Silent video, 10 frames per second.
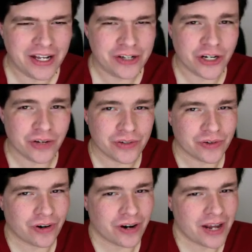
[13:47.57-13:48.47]

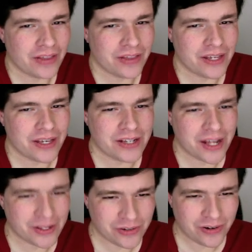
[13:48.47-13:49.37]
Genosaur and the
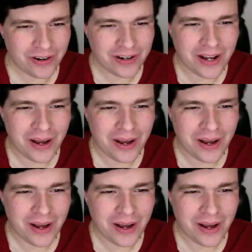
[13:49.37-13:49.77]
Death Soarer.